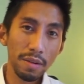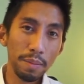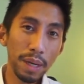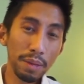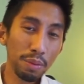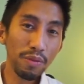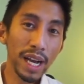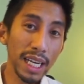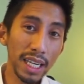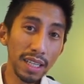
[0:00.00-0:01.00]
but
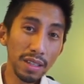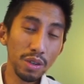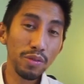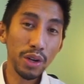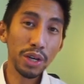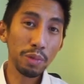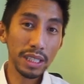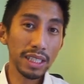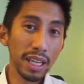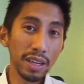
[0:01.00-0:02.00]
provided you've learned what
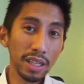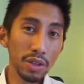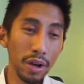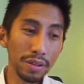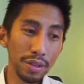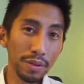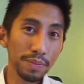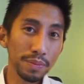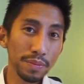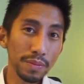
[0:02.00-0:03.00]
the Death card taught you,
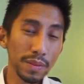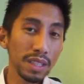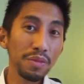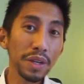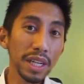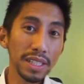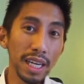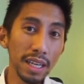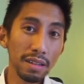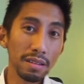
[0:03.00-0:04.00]
the difficult
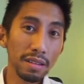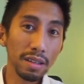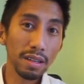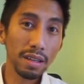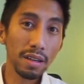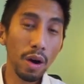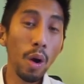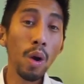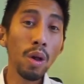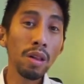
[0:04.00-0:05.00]
cycle,
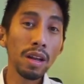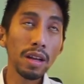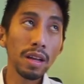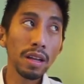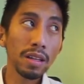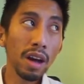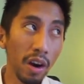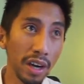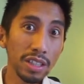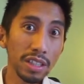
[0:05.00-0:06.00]
all the
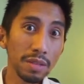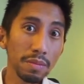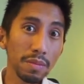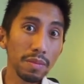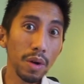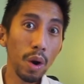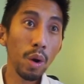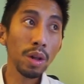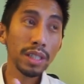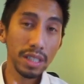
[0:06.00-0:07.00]
hardship,
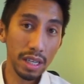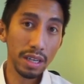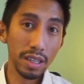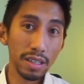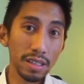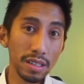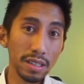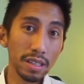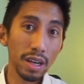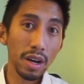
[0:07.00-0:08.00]
all the
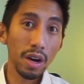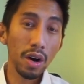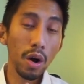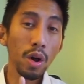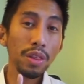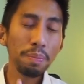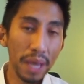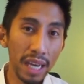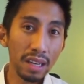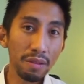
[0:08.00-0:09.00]
tears, all the
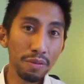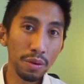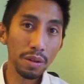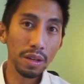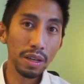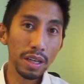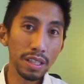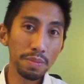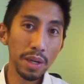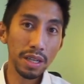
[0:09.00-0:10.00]
painful
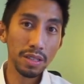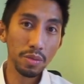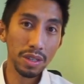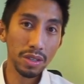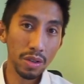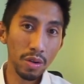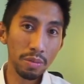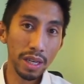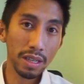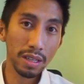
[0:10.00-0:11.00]
experience with your
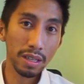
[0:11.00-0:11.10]
soulmate,